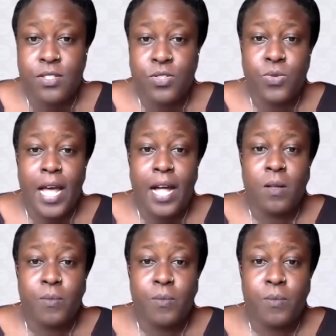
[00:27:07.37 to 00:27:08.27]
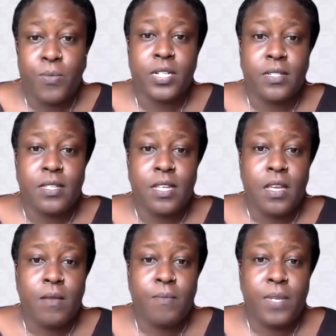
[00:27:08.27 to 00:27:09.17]
to help brokers
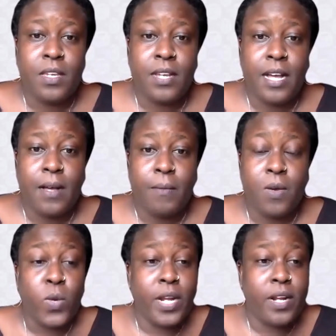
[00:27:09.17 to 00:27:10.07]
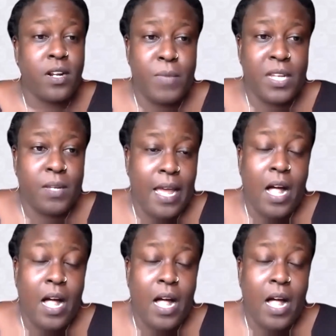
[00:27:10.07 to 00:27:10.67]
become aware,